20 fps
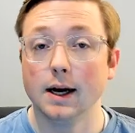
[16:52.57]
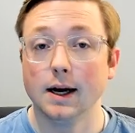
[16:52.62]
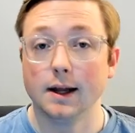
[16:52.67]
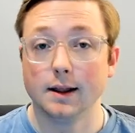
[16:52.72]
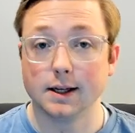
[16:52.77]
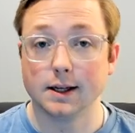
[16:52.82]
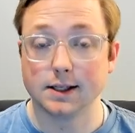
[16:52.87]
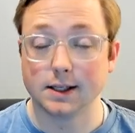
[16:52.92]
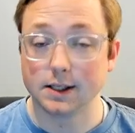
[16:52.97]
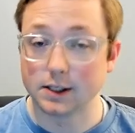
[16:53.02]

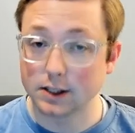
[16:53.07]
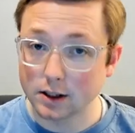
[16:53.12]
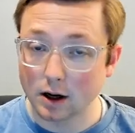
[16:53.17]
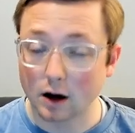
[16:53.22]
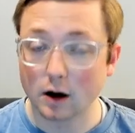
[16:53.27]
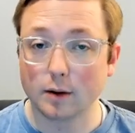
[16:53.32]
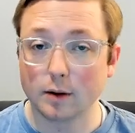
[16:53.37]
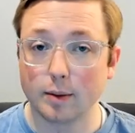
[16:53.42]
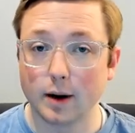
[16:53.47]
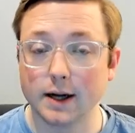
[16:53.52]
This is
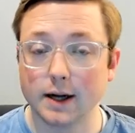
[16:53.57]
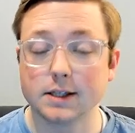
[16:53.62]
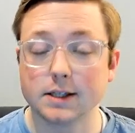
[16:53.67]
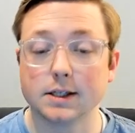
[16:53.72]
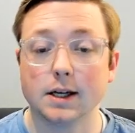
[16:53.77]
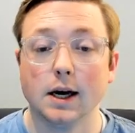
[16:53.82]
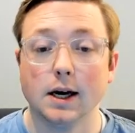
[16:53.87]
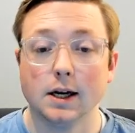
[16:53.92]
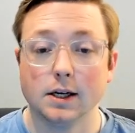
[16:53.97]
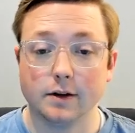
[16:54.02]
stock price
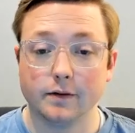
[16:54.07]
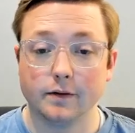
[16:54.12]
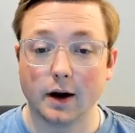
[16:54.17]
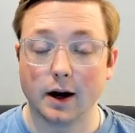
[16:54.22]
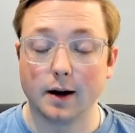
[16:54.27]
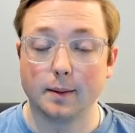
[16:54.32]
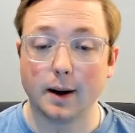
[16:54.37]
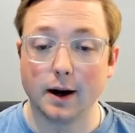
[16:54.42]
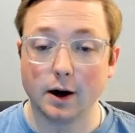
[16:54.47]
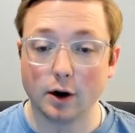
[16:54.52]

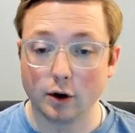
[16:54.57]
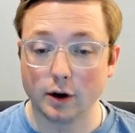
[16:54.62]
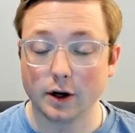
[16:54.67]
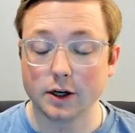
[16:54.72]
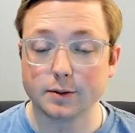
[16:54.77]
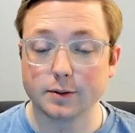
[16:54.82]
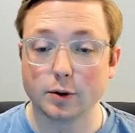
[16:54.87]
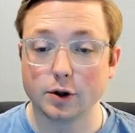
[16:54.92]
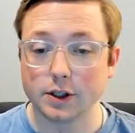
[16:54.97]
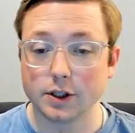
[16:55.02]
divided by
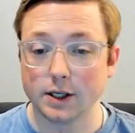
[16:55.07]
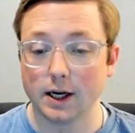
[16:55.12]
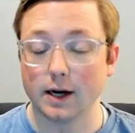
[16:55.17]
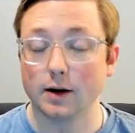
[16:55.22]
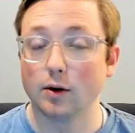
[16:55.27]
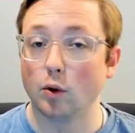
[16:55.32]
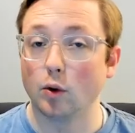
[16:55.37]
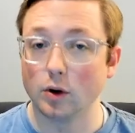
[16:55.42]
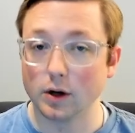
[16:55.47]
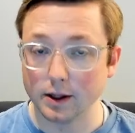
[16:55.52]
earnings per share
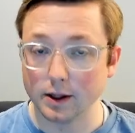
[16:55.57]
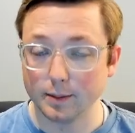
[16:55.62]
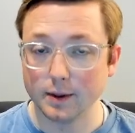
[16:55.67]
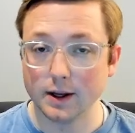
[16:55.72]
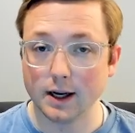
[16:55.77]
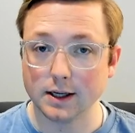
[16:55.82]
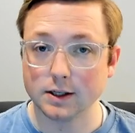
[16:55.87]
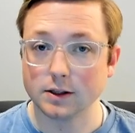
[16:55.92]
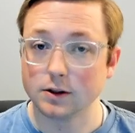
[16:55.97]
or EPS.